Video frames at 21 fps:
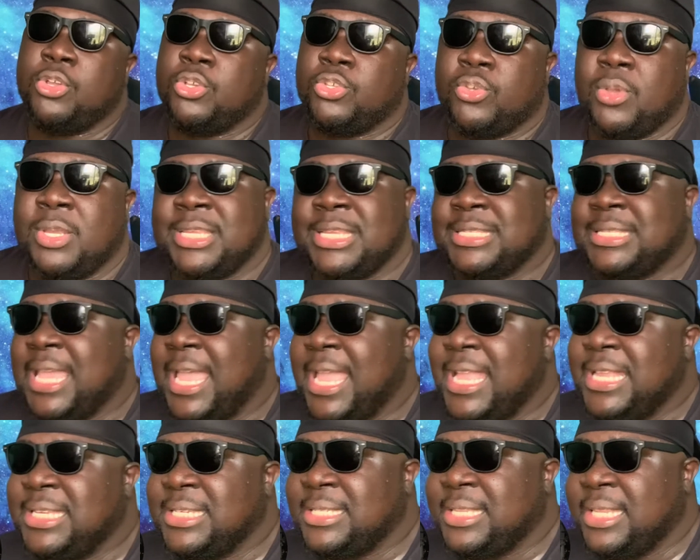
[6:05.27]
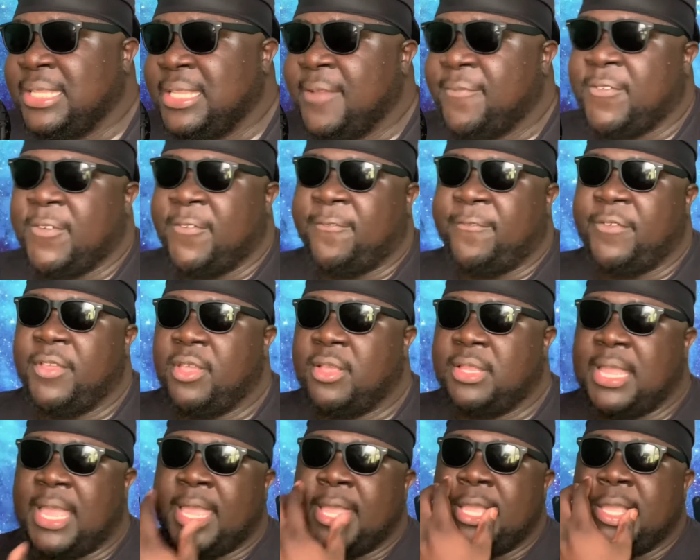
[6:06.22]
So it's just a different feel.
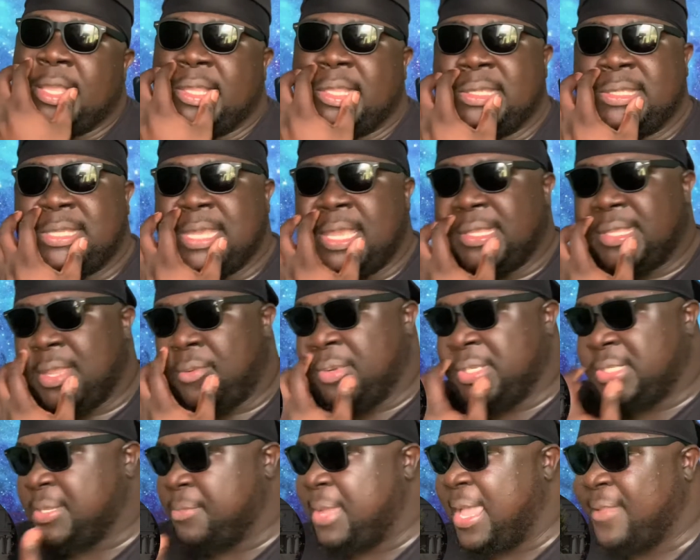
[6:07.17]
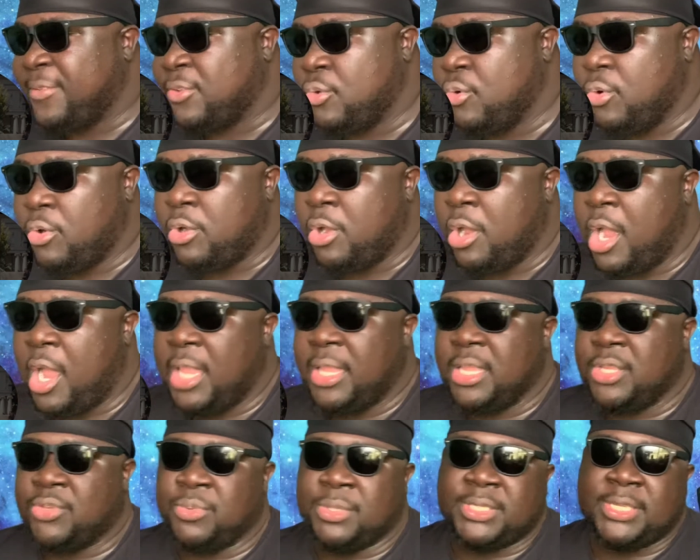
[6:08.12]
Like the same thing when someone has to go to
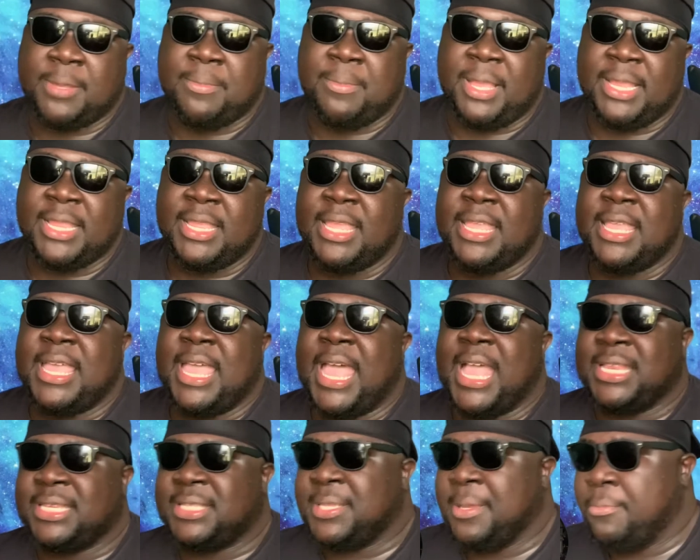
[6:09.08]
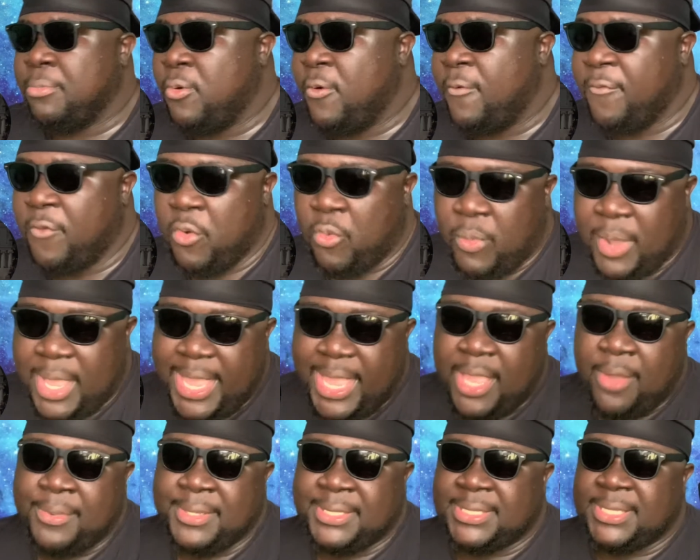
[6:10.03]
college, when someone has to move away,
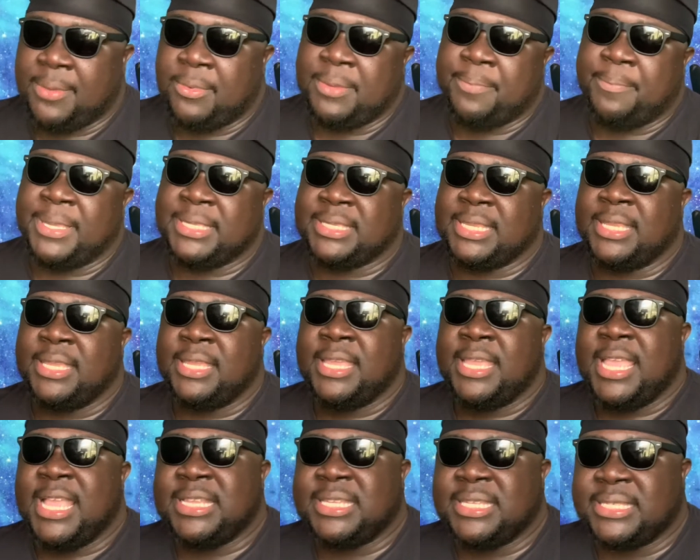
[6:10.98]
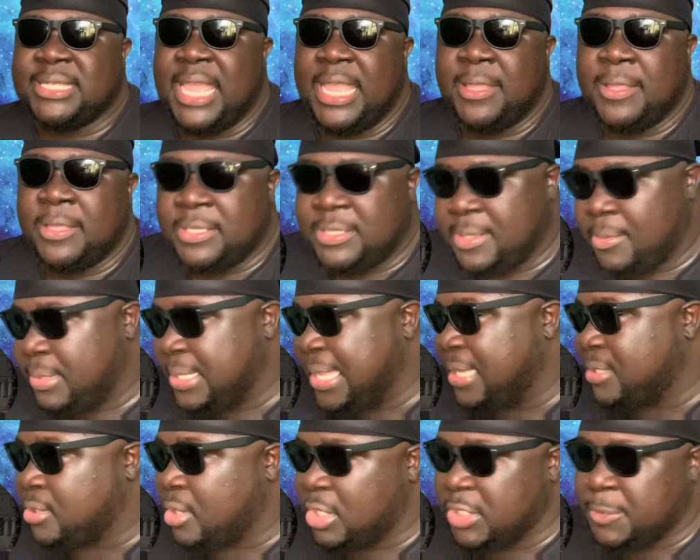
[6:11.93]
when someone basically, it's just like someone
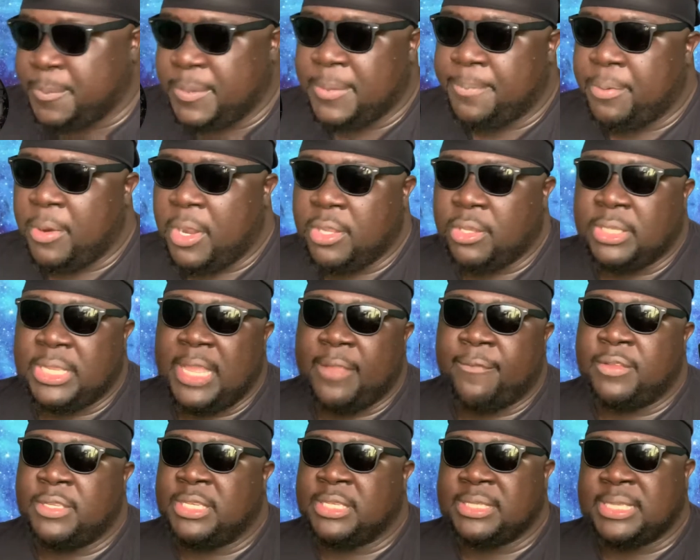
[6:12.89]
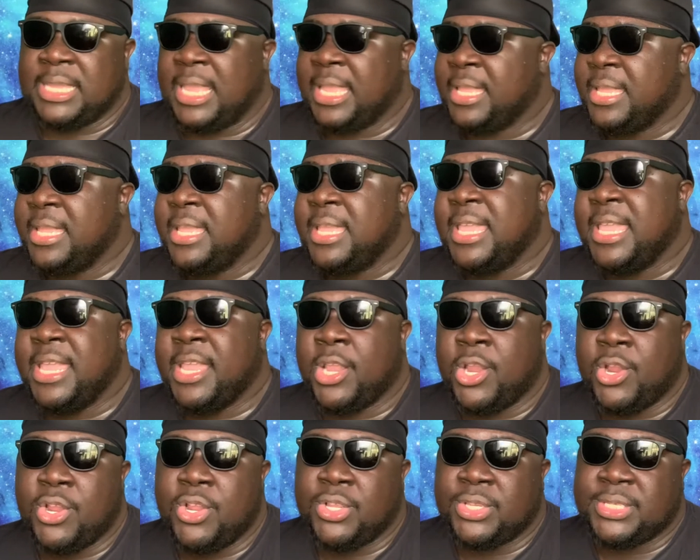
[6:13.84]
that's always been a part of your life. It's just like, it
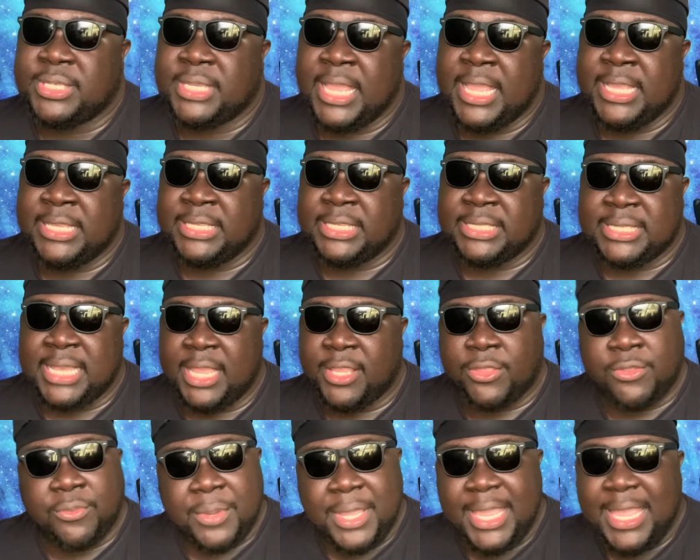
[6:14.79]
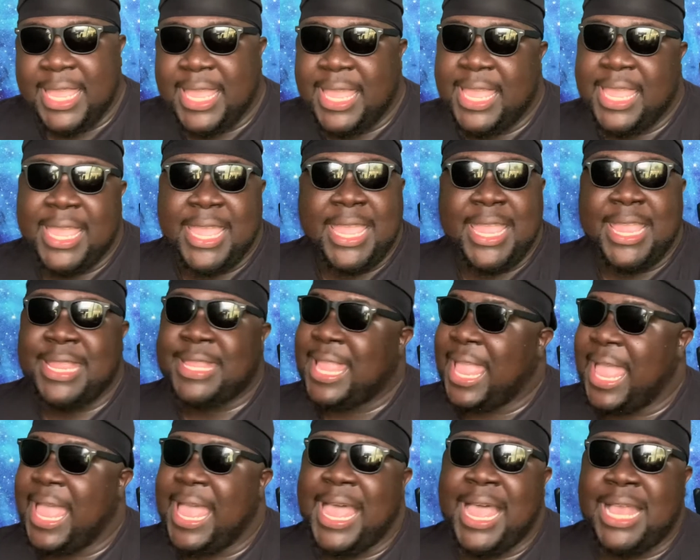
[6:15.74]
hurts. And it's just like
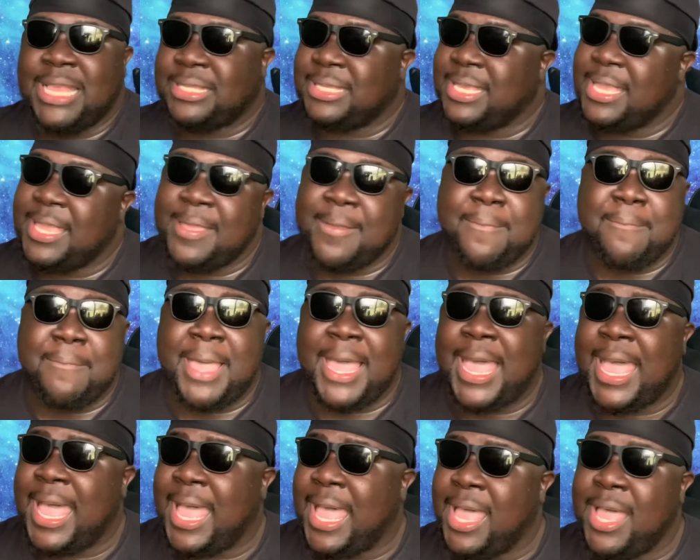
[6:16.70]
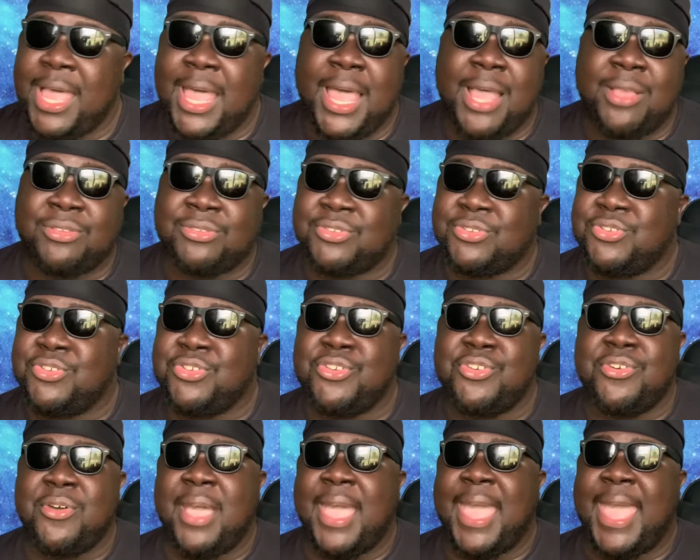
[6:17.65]
3,000 miles
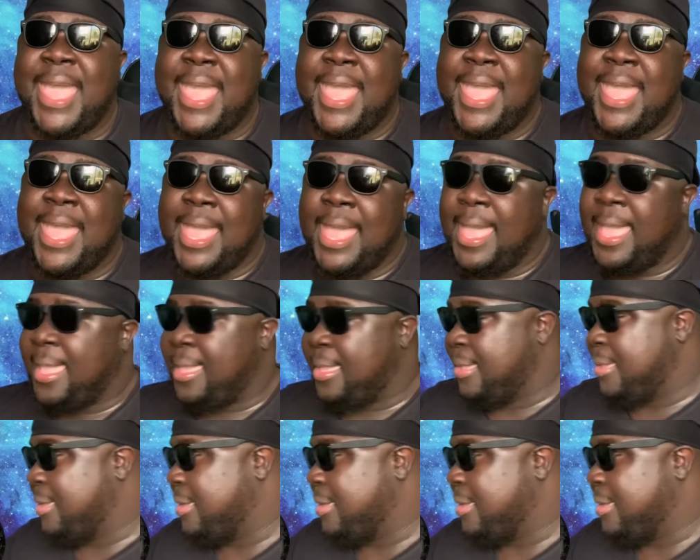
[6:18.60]
away.